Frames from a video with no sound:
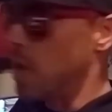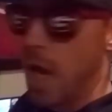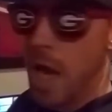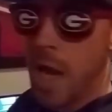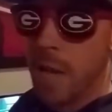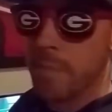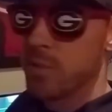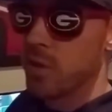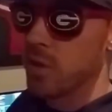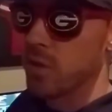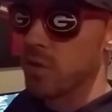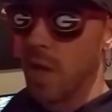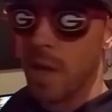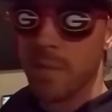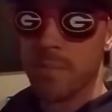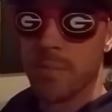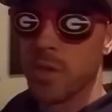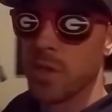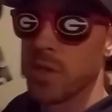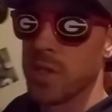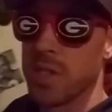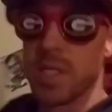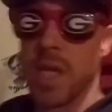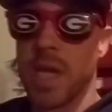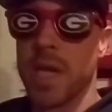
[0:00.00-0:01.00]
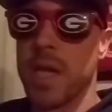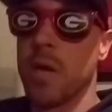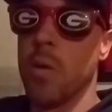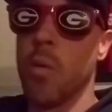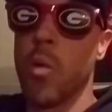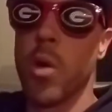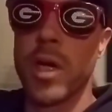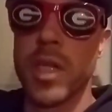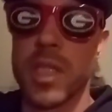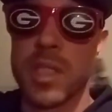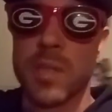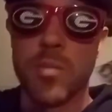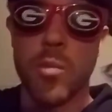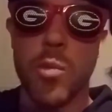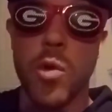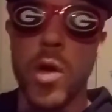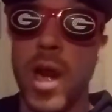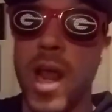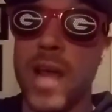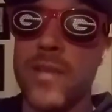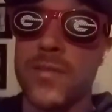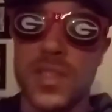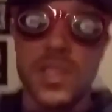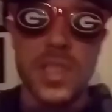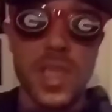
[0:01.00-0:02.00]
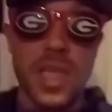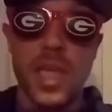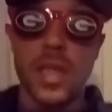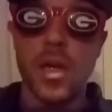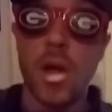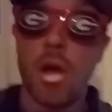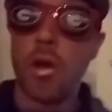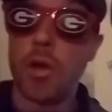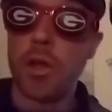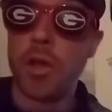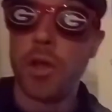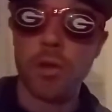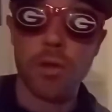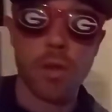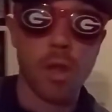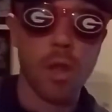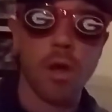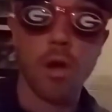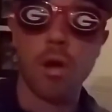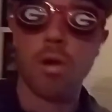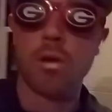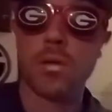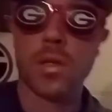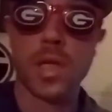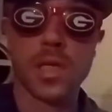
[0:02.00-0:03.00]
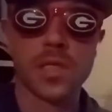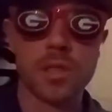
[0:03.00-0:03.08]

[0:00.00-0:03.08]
I'm ju- I'm just saying what is what I've seen all year long.